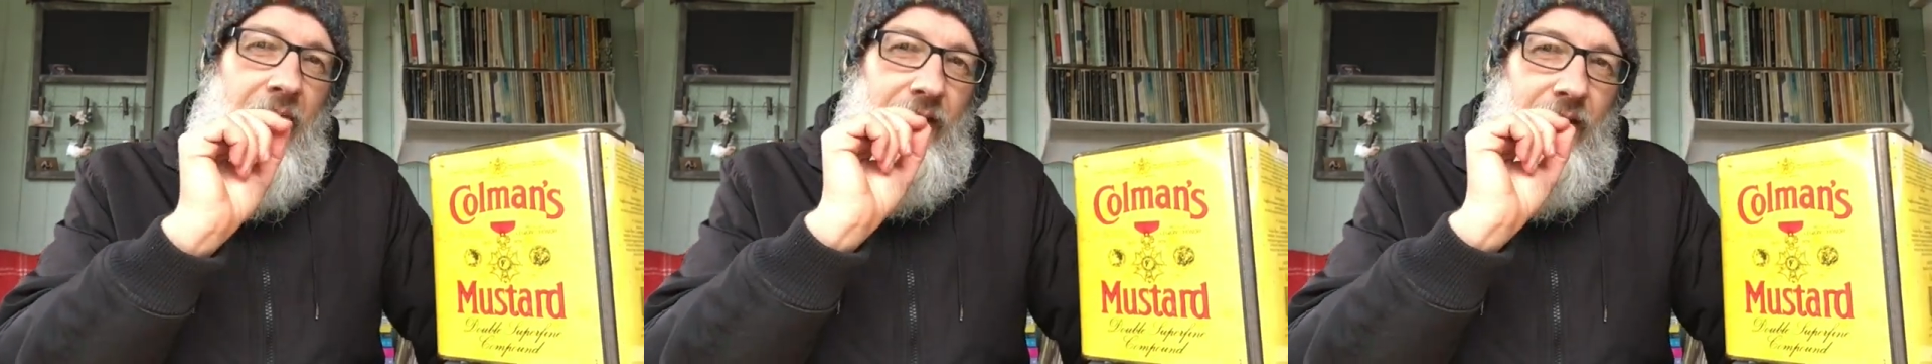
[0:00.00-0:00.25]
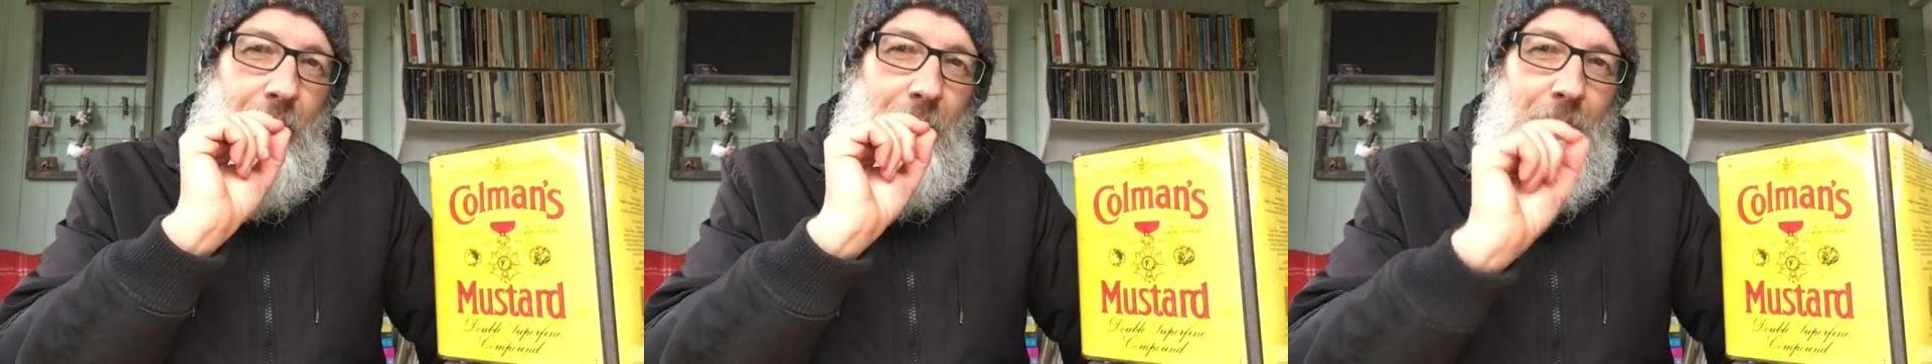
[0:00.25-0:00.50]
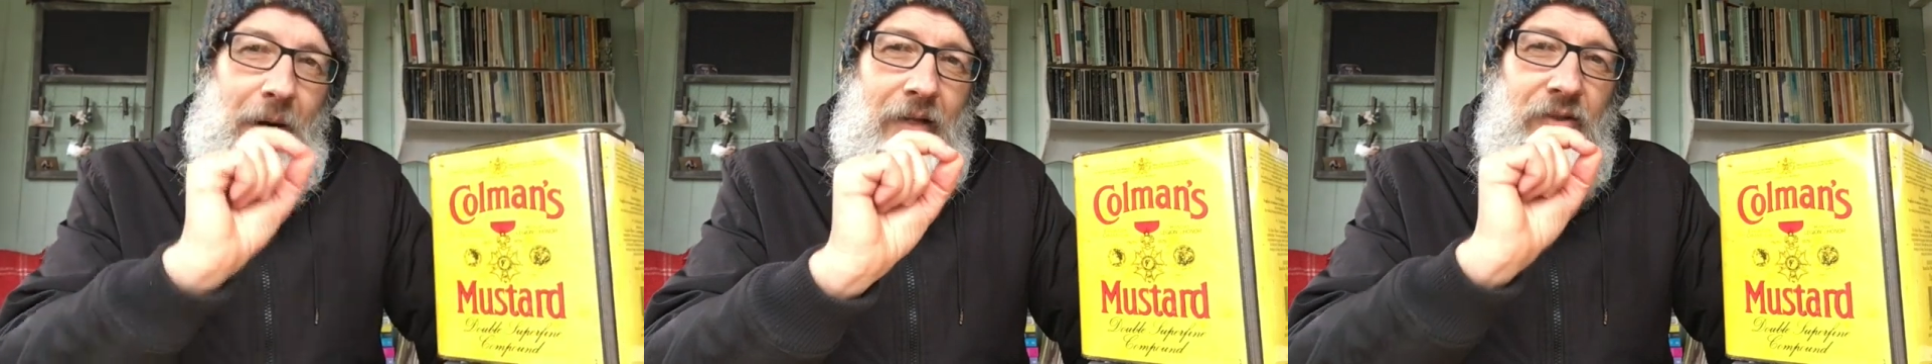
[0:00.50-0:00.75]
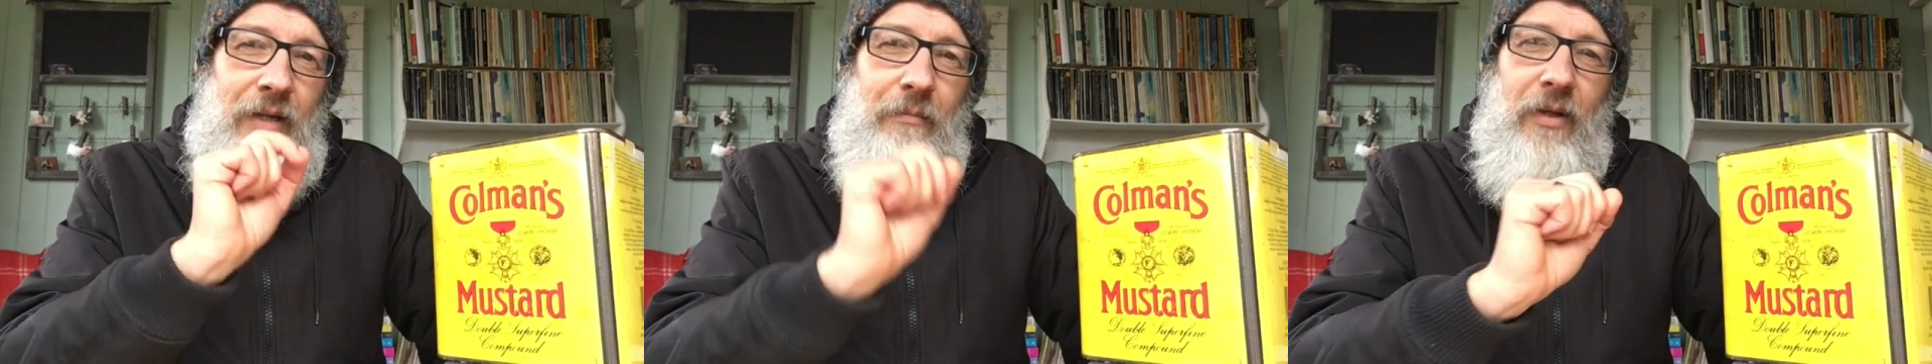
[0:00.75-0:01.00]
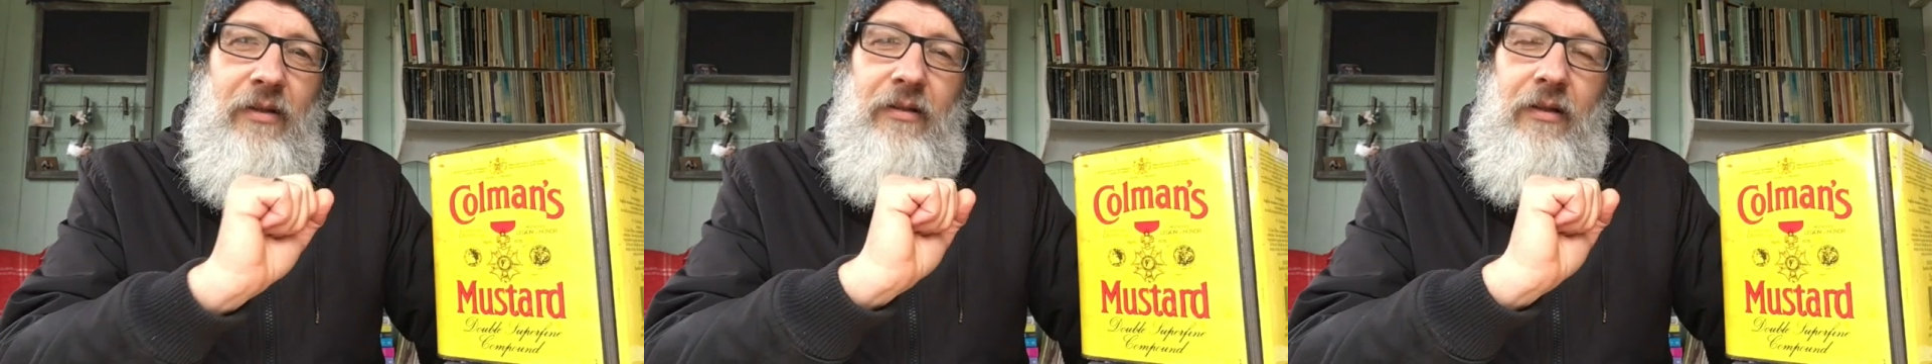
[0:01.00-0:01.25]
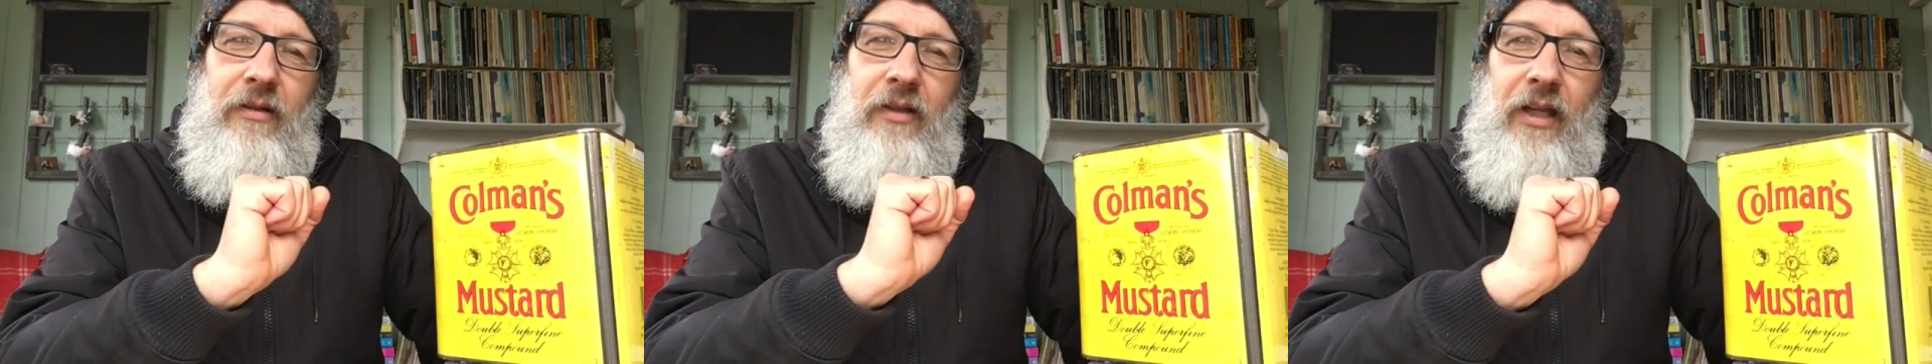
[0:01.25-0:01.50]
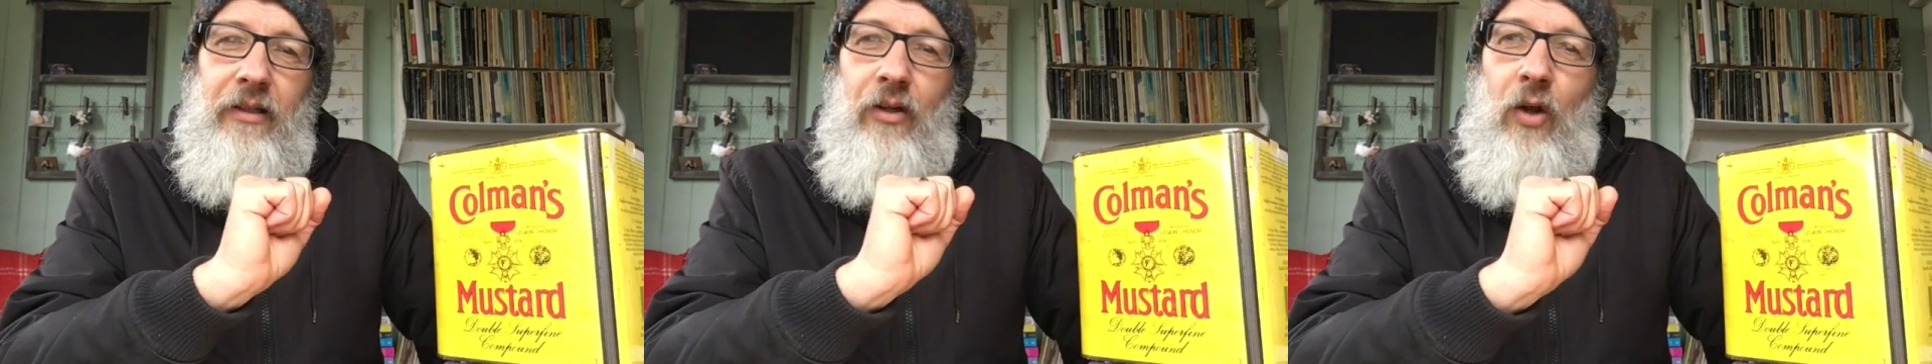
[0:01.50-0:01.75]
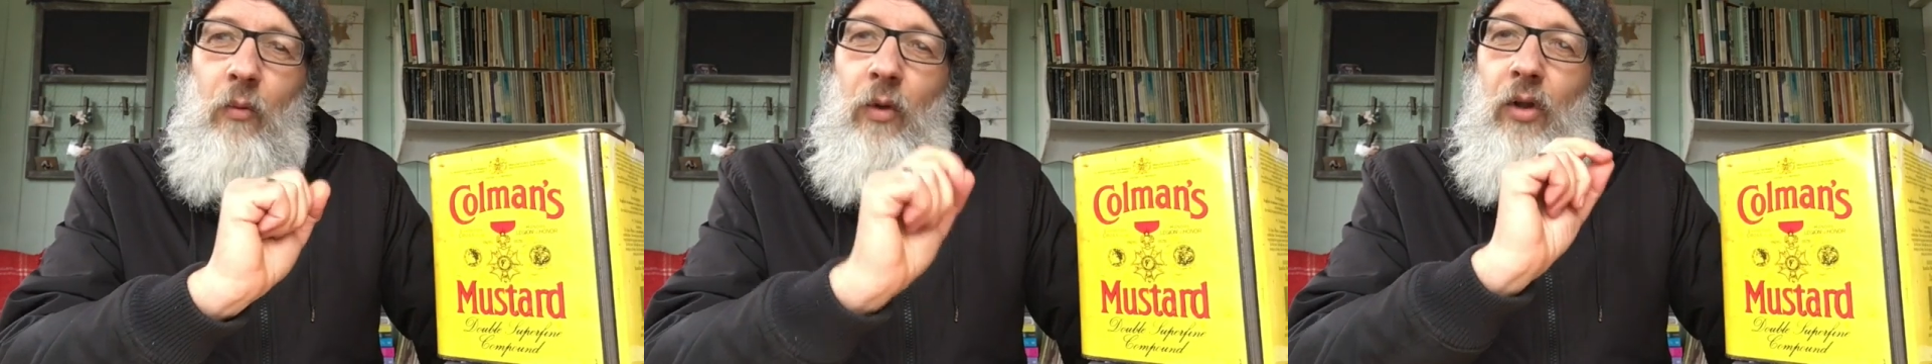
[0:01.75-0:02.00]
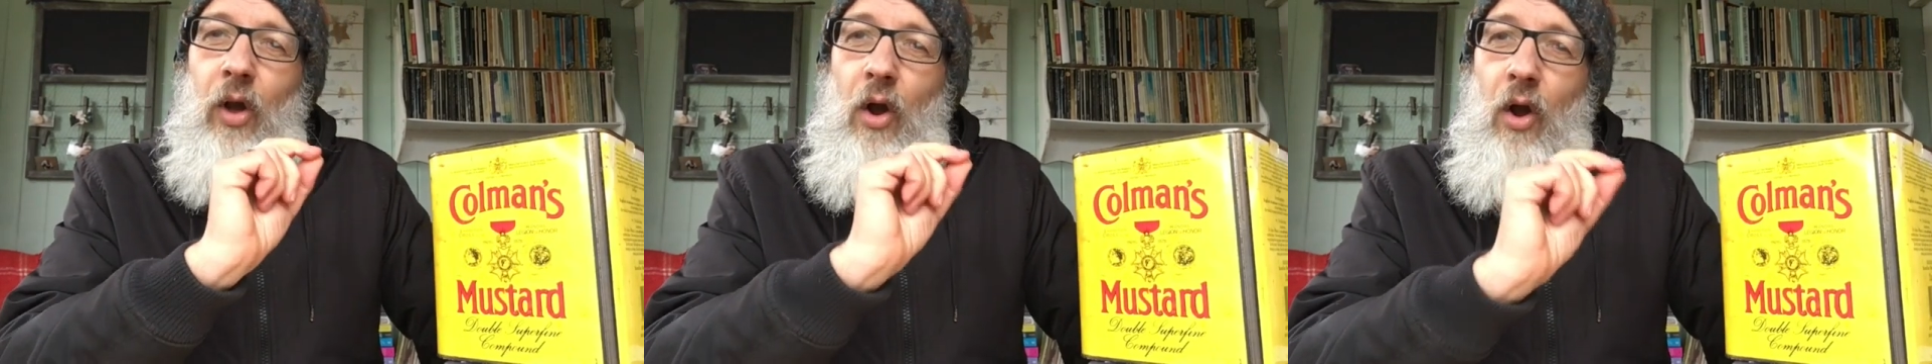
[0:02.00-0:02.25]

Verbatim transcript: The magic mustard tin will